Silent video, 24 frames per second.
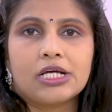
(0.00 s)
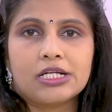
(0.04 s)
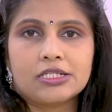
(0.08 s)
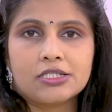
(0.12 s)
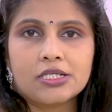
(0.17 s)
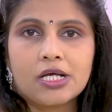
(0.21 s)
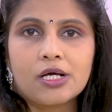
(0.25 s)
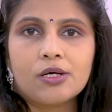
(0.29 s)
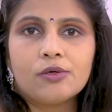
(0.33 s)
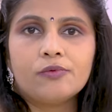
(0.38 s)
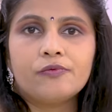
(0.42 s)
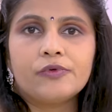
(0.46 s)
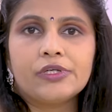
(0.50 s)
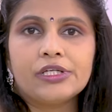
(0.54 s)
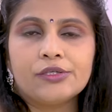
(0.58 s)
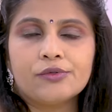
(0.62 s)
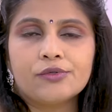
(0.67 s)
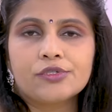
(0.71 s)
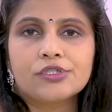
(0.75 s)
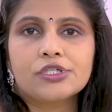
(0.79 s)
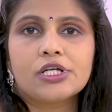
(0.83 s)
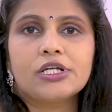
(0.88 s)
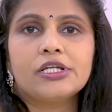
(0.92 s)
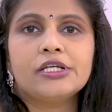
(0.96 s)
that's how we
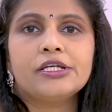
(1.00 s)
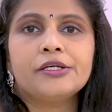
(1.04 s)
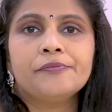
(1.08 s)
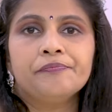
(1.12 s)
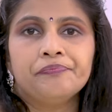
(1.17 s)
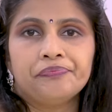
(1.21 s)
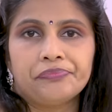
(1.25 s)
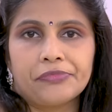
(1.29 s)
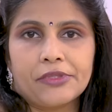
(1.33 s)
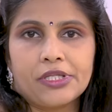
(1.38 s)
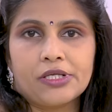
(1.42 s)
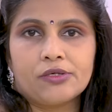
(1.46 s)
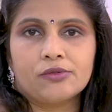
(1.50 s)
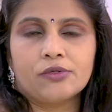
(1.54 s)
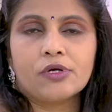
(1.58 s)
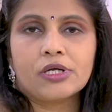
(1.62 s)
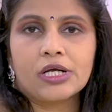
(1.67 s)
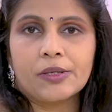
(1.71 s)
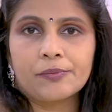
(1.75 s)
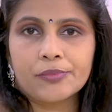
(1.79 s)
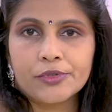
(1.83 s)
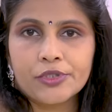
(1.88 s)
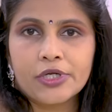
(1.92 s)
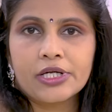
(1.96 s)
usually you know,
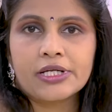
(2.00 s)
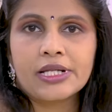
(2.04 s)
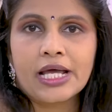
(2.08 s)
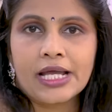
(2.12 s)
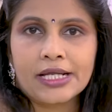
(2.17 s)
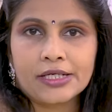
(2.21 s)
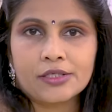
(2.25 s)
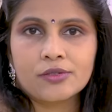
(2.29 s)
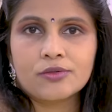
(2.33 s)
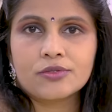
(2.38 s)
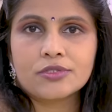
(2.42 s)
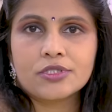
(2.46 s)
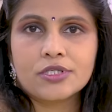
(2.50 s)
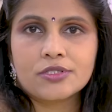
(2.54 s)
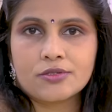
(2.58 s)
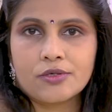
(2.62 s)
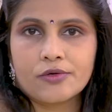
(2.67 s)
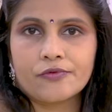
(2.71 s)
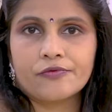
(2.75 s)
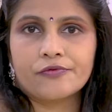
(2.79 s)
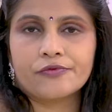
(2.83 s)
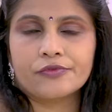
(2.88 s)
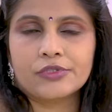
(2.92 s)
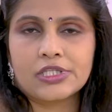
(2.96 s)
come to a diagnosis
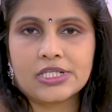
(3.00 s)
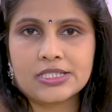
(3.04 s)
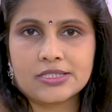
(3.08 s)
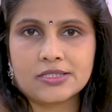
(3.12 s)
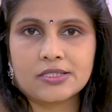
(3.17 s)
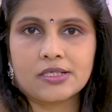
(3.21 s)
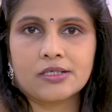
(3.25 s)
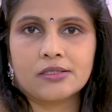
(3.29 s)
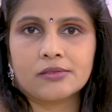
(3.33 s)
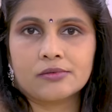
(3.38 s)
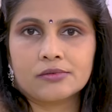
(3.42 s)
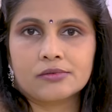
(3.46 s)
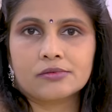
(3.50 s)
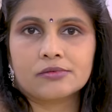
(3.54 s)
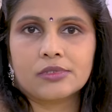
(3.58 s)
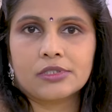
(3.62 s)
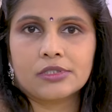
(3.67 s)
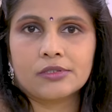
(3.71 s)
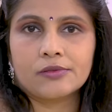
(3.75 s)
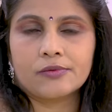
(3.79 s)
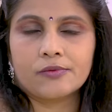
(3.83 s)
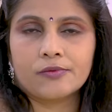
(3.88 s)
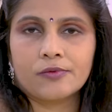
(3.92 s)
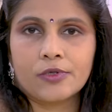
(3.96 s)
of this uh,
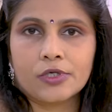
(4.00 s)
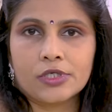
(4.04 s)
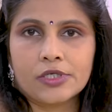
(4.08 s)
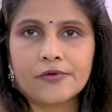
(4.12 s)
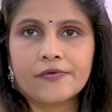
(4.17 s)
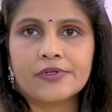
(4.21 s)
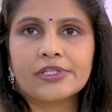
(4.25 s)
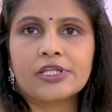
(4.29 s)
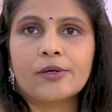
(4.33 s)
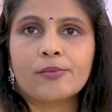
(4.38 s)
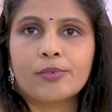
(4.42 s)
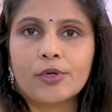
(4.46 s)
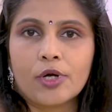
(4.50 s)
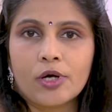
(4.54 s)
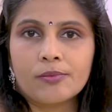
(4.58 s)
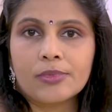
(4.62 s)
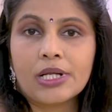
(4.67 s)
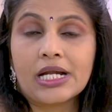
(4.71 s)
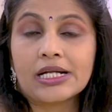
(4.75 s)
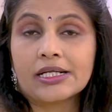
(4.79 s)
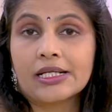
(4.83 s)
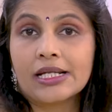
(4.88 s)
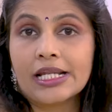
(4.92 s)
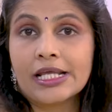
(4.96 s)
uh, whatever the
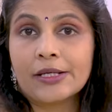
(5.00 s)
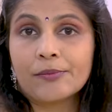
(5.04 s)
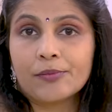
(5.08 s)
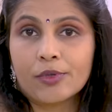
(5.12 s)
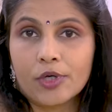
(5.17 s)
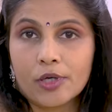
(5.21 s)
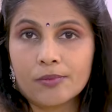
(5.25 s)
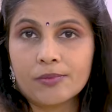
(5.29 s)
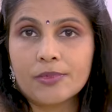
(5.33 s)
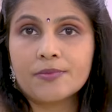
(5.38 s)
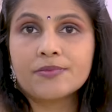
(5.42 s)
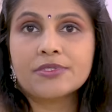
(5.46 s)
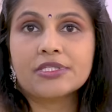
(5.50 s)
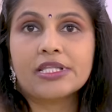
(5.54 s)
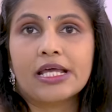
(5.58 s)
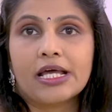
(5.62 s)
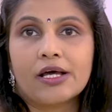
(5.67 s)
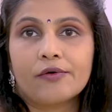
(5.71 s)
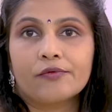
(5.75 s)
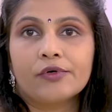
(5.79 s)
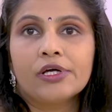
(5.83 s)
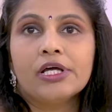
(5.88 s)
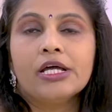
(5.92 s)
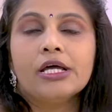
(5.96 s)
problem, underlying problems they
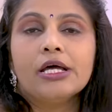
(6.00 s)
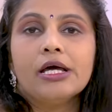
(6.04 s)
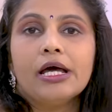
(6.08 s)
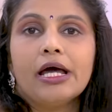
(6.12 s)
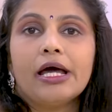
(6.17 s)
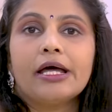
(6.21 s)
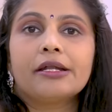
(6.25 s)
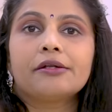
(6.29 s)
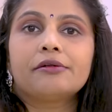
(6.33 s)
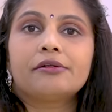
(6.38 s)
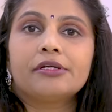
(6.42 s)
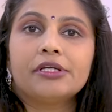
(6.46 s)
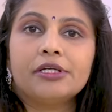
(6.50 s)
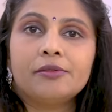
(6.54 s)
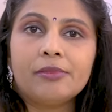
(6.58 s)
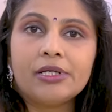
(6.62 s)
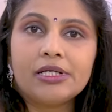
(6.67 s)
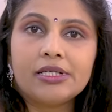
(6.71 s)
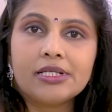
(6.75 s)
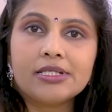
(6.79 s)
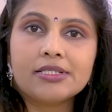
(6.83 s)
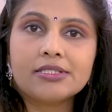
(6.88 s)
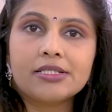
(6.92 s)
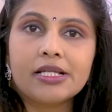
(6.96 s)
have. And
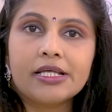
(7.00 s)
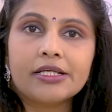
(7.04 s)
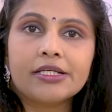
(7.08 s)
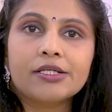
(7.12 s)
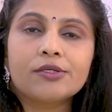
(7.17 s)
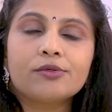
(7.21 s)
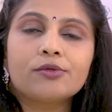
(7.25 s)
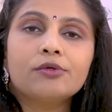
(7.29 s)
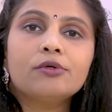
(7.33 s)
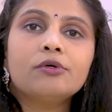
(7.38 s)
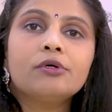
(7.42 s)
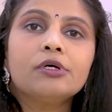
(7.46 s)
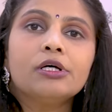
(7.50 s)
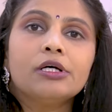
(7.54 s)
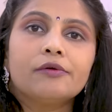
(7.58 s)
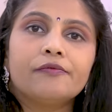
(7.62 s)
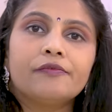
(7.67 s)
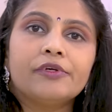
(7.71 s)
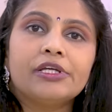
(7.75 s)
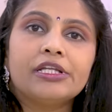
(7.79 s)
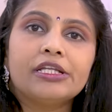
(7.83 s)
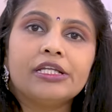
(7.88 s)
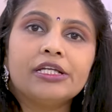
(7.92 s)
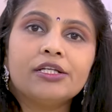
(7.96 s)
treatment is like you know
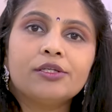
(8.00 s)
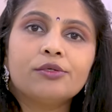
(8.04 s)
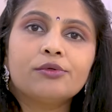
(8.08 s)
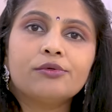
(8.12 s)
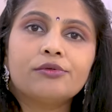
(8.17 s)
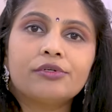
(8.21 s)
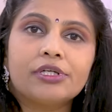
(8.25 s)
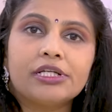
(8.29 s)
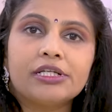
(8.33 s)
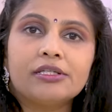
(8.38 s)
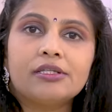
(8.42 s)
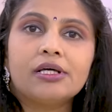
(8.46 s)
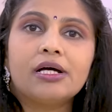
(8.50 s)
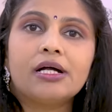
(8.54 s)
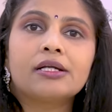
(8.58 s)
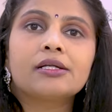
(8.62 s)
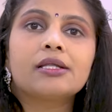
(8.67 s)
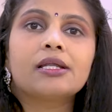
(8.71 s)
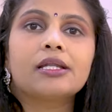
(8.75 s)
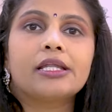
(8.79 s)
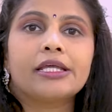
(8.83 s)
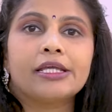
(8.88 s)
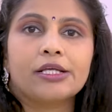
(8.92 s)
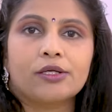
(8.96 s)
we need to treat the
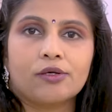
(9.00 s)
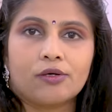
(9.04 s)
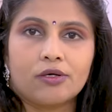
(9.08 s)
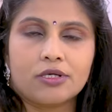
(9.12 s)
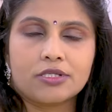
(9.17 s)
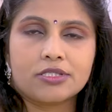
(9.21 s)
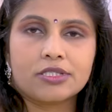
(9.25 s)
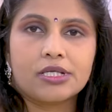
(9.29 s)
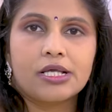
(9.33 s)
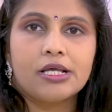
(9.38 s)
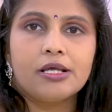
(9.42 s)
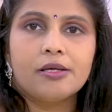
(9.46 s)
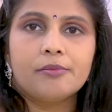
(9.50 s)
underlying cause.